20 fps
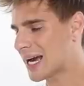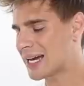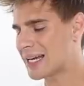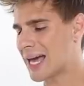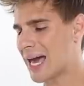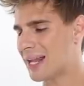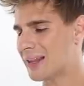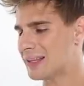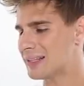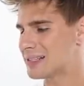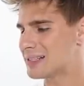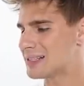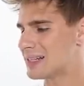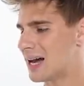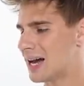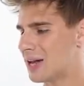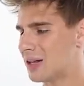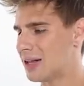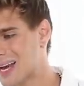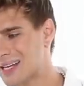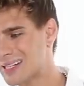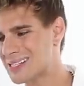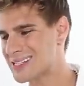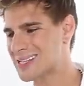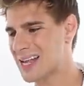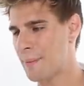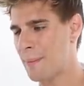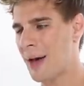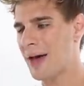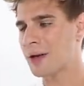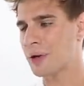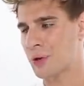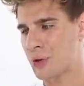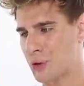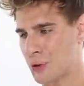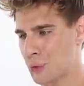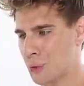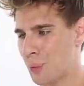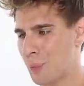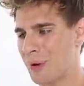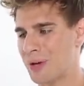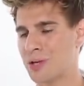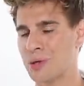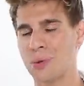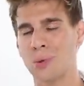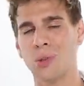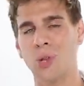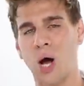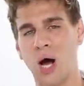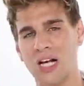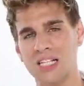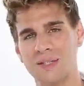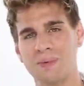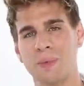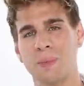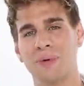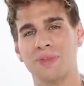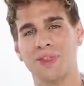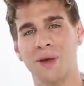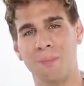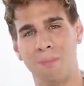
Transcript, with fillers: Again, this style is semi cute, but you lost me with the